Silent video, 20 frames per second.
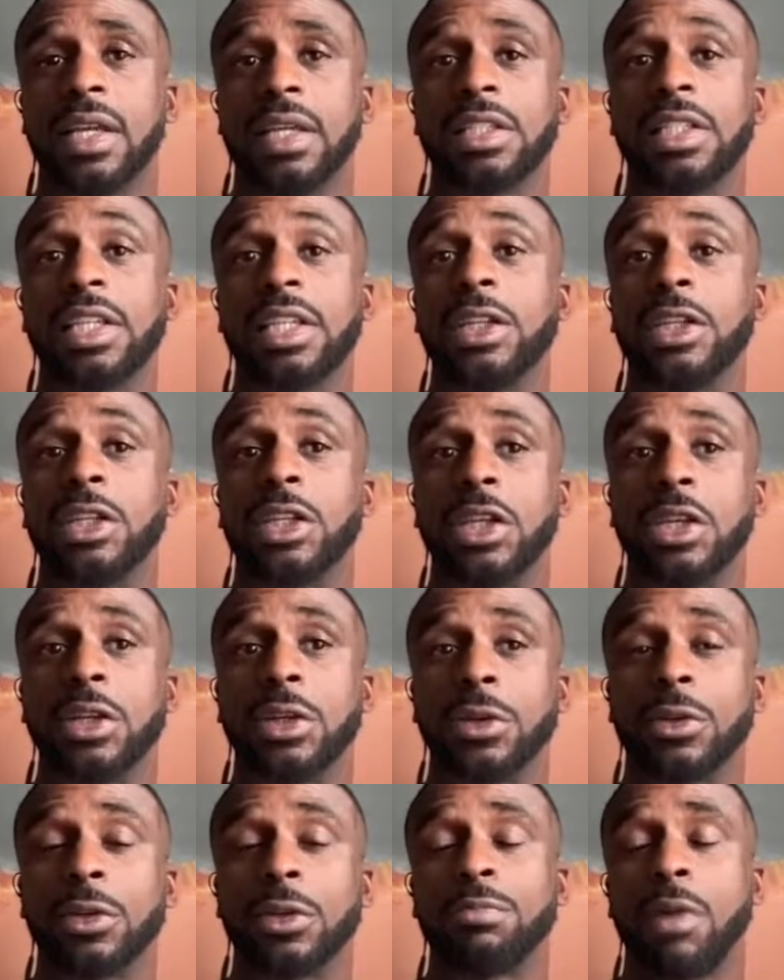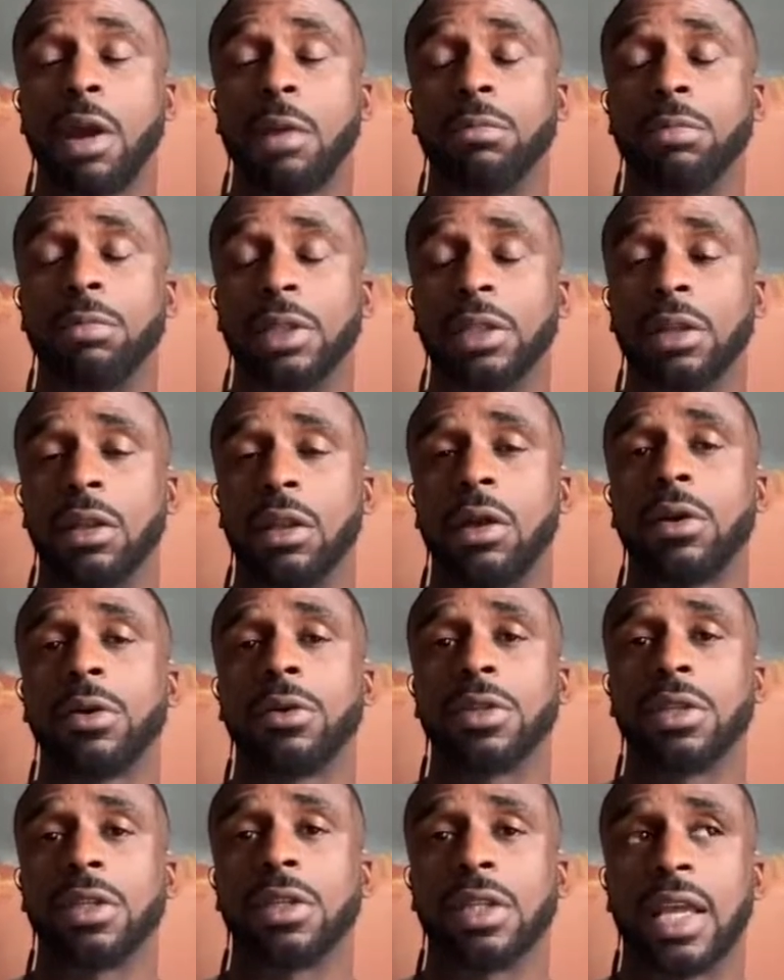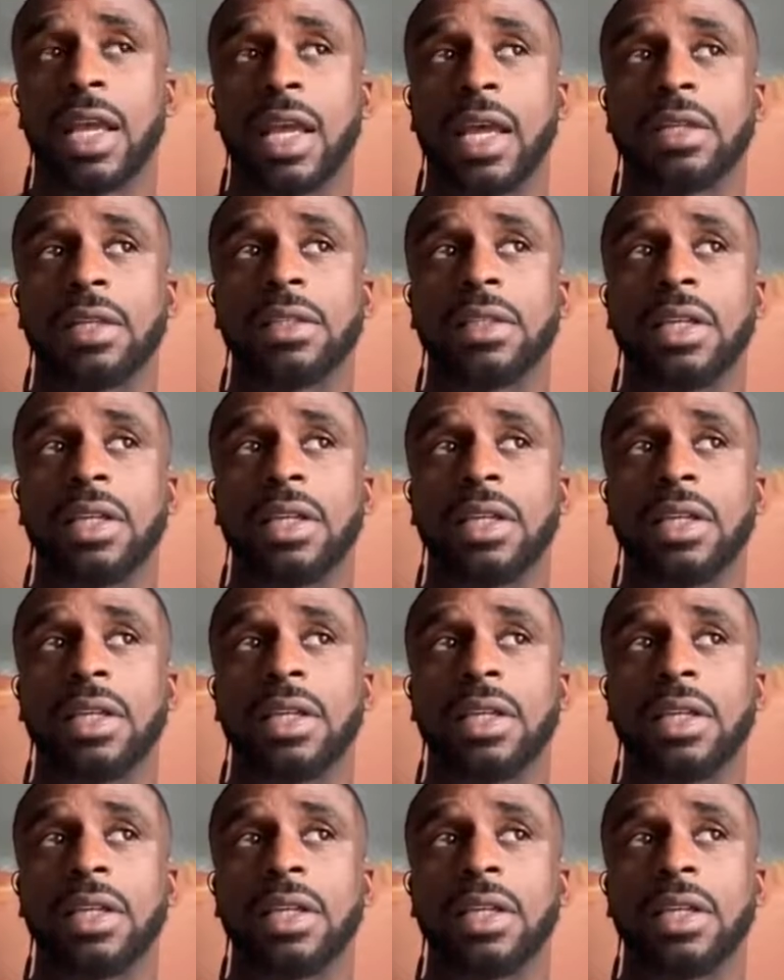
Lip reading: 10 years, probably longer than that,